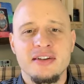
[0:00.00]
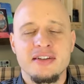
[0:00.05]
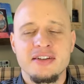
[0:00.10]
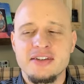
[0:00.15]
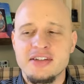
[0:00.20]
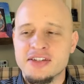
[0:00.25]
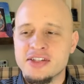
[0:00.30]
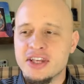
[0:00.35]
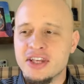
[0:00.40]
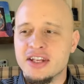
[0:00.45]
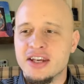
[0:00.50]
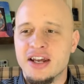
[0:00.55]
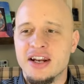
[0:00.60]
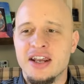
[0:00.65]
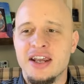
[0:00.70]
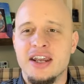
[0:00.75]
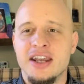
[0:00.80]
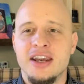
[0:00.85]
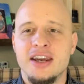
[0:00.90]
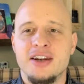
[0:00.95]
this is getting out
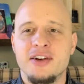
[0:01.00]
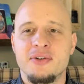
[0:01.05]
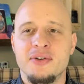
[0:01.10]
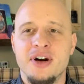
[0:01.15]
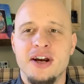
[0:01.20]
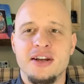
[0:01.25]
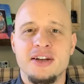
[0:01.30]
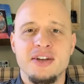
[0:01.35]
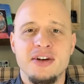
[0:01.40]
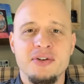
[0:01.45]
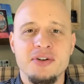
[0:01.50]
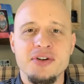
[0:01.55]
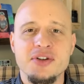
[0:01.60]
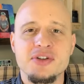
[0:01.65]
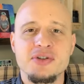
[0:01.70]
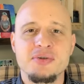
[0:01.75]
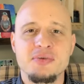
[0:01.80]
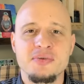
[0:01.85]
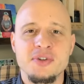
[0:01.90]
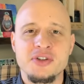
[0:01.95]
of hand, or I
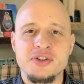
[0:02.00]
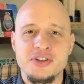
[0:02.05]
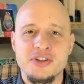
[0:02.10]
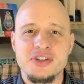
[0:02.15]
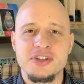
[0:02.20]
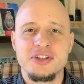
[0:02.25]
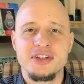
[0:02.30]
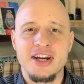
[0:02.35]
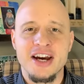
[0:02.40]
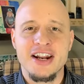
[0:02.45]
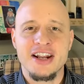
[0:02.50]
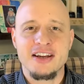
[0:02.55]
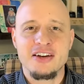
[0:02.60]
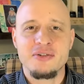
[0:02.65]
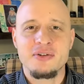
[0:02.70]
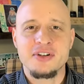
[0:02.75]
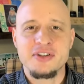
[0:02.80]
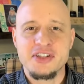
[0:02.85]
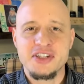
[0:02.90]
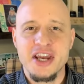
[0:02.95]
notice this is kind of
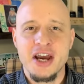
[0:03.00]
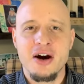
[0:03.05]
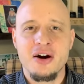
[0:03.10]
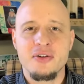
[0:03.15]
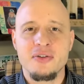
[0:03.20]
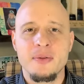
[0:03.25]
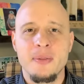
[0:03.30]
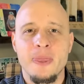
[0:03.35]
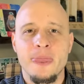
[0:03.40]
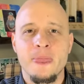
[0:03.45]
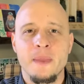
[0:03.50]
going south.